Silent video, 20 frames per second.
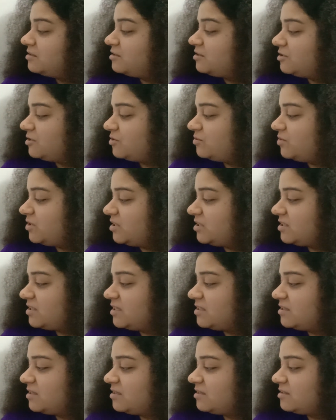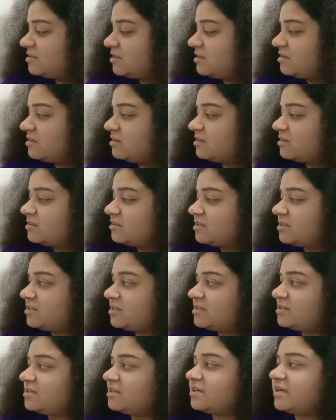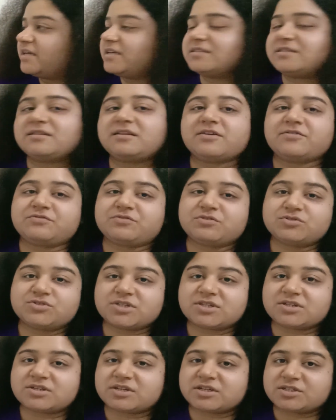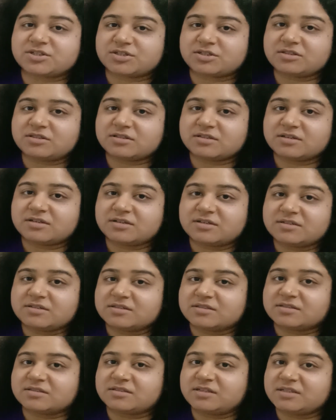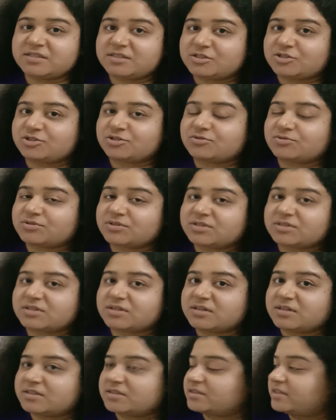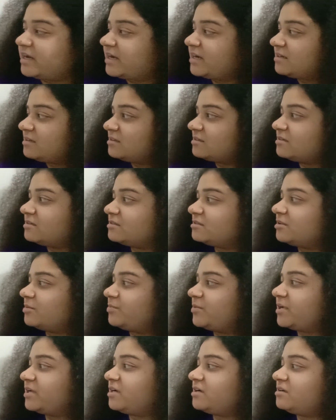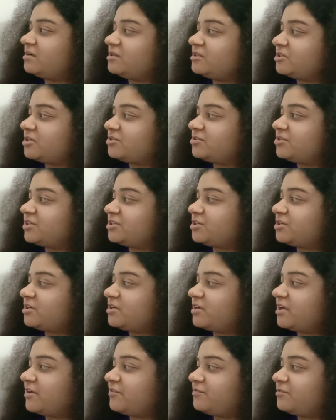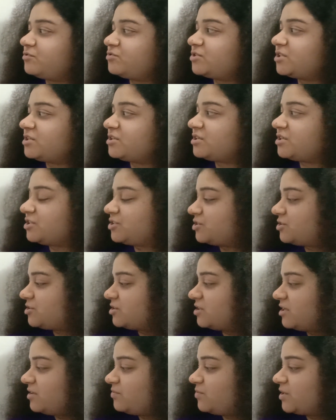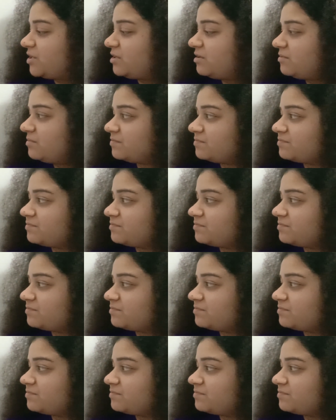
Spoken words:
Students, this is the case in F2 generation. This shows that the parental generation and F2 generation, they were